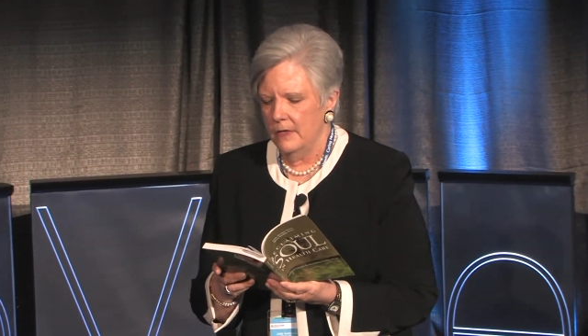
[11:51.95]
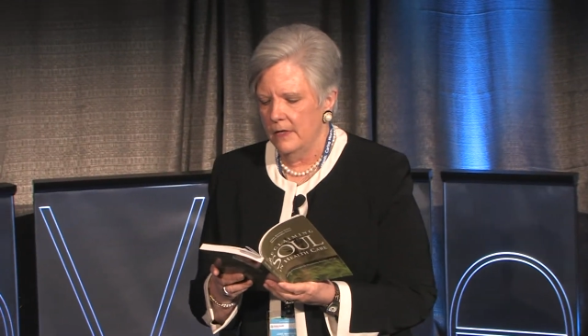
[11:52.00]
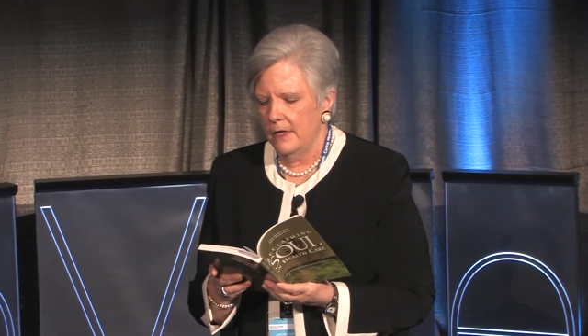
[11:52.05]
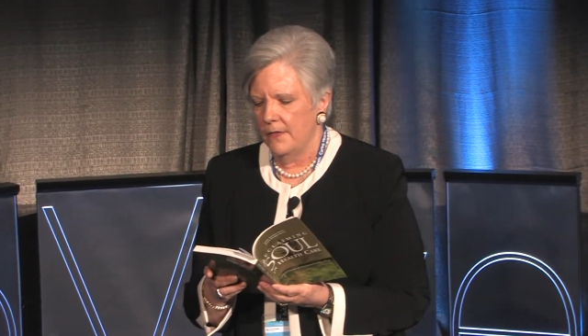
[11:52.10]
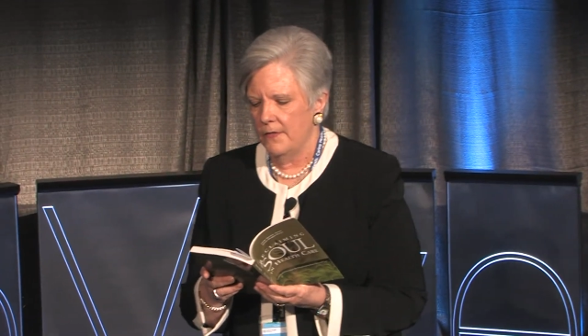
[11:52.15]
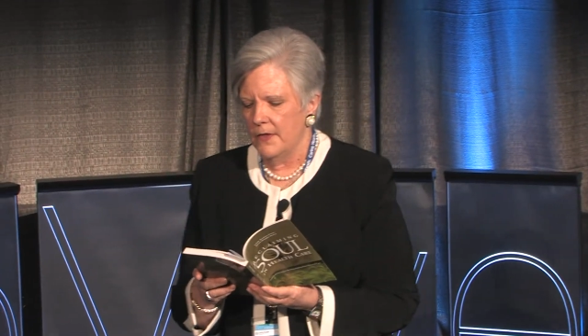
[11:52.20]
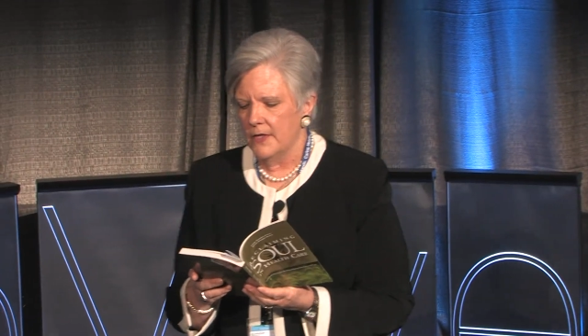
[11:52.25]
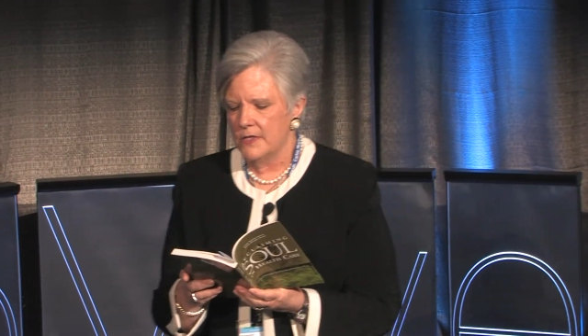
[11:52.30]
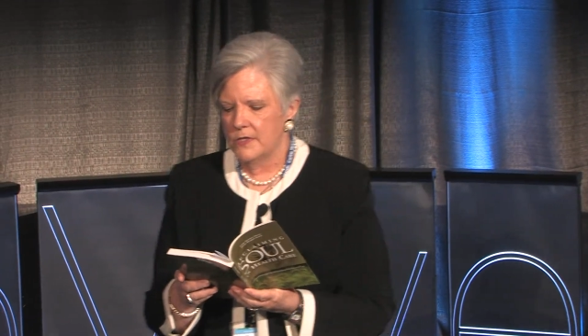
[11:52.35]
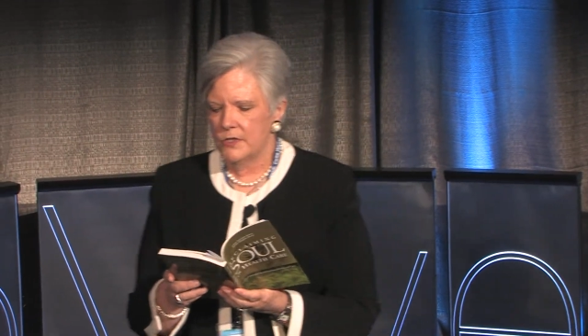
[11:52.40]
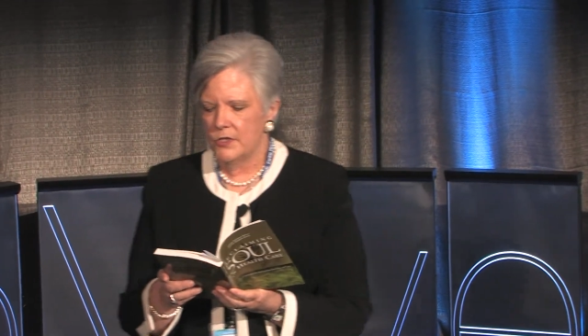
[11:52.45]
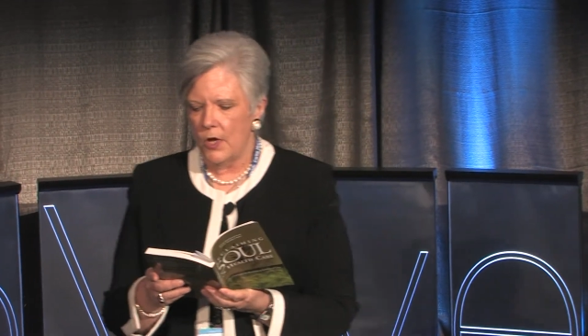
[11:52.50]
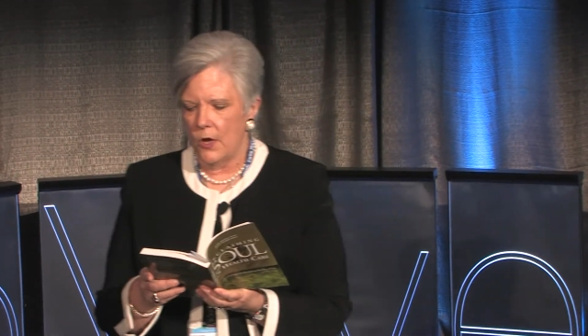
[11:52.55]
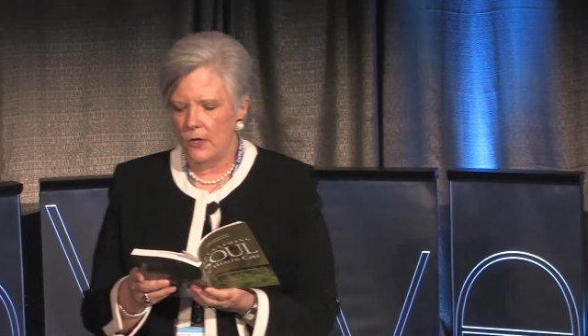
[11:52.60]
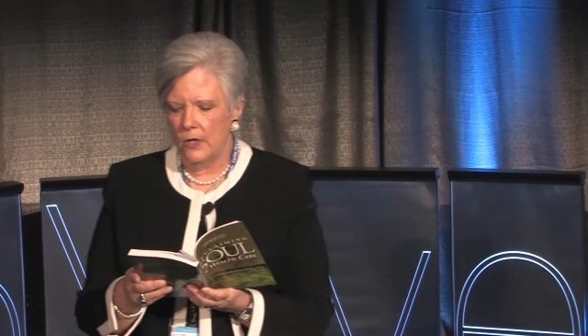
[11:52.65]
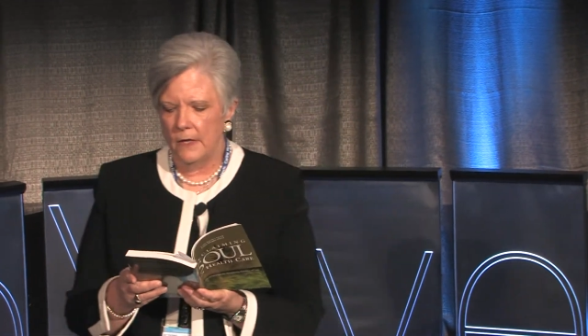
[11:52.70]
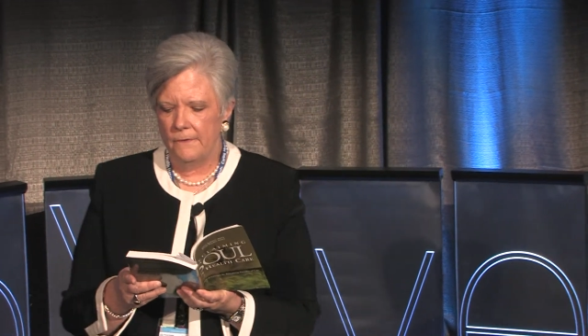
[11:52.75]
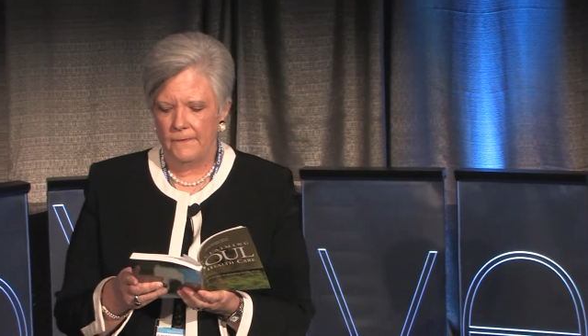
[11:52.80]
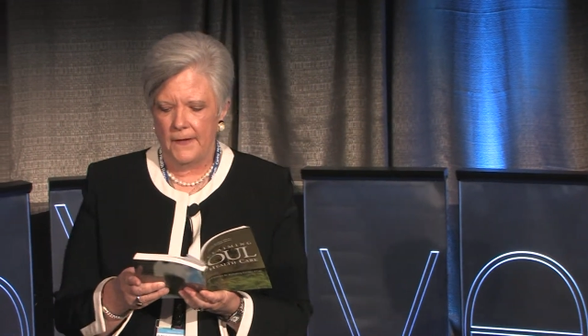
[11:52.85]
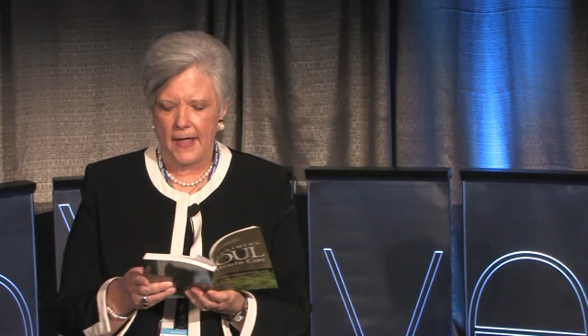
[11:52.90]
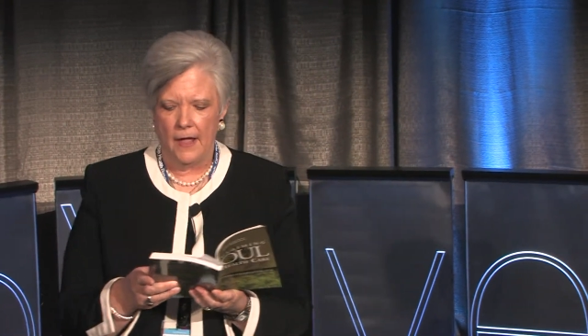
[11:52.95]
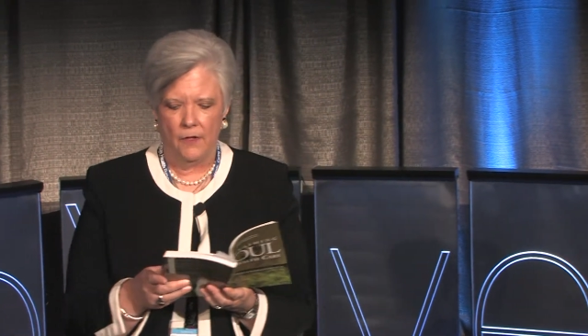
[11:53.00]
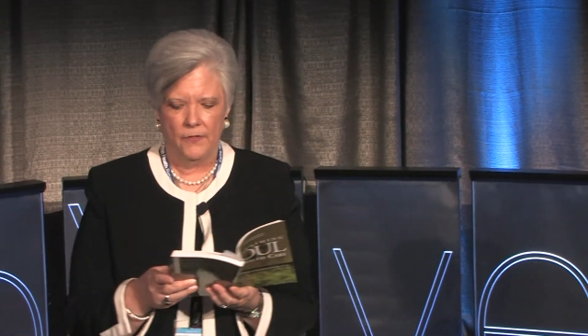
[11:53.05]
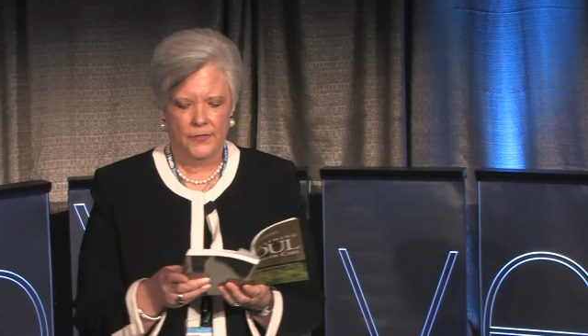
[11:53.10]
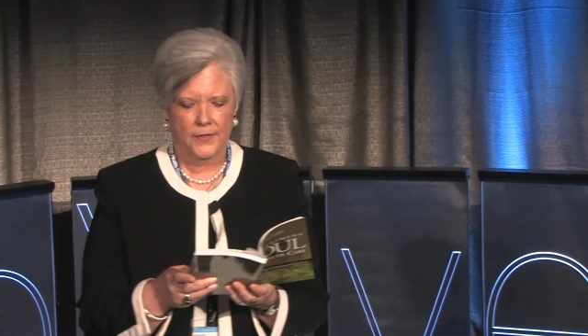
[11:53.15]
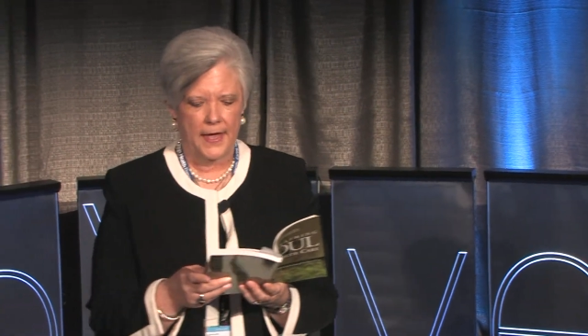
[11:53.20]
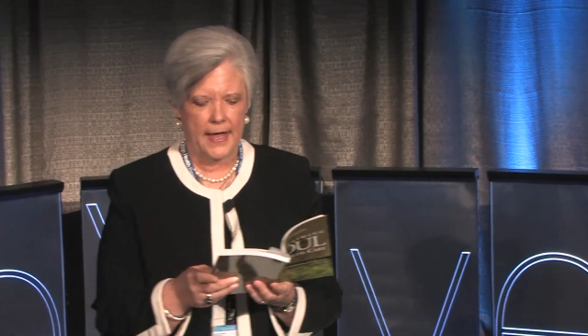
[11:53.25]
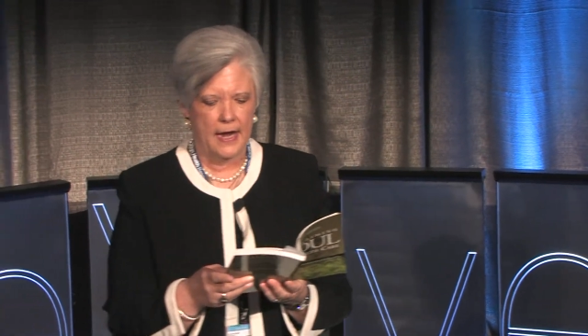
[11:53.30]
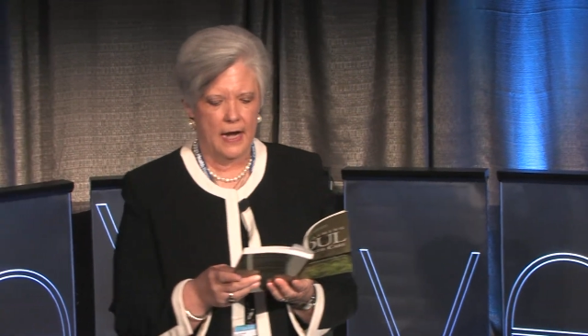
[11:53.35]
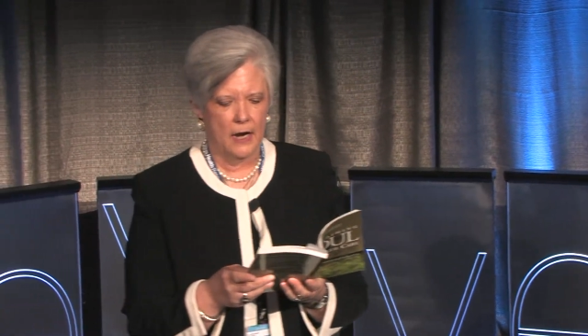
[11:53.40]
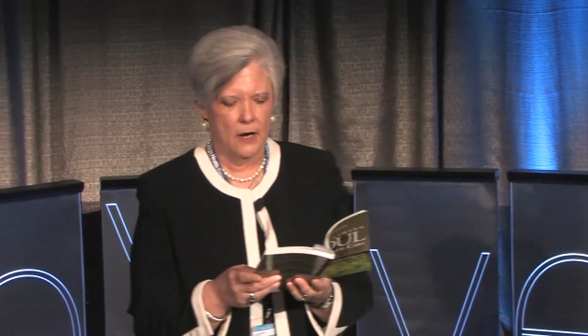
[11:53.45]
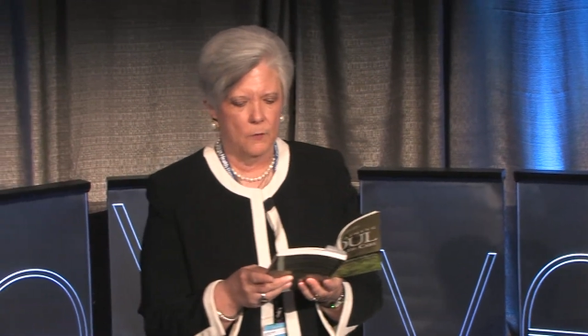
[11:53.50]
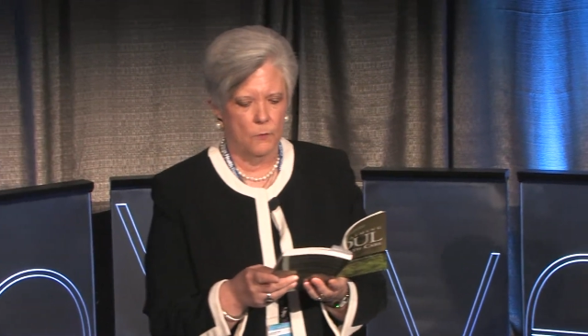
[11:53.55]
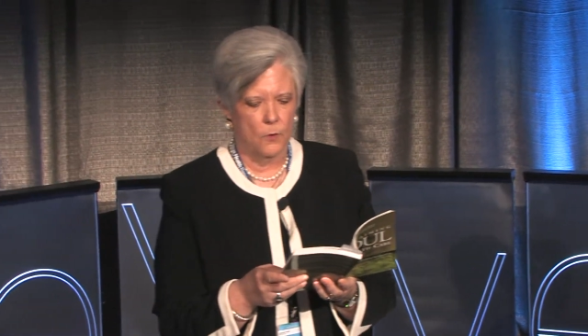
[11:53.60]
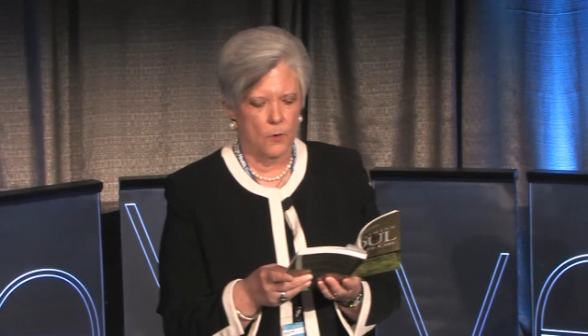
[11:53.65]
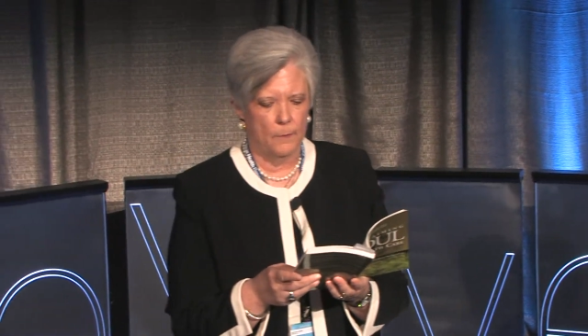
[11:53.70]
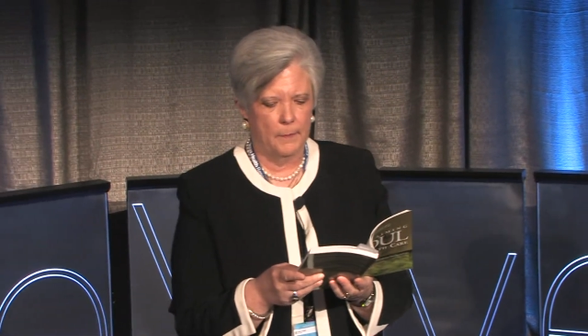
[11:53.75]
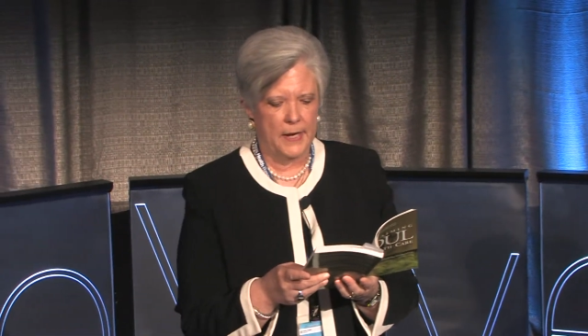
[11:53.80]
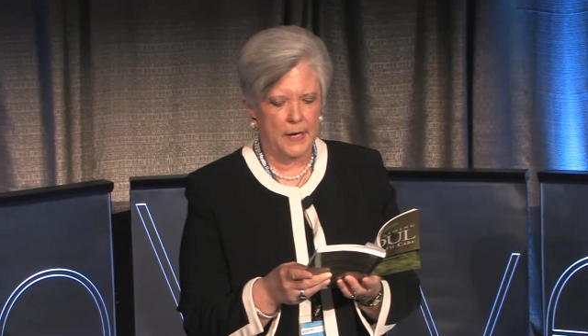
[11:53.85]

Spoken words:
the soul of healthcare will be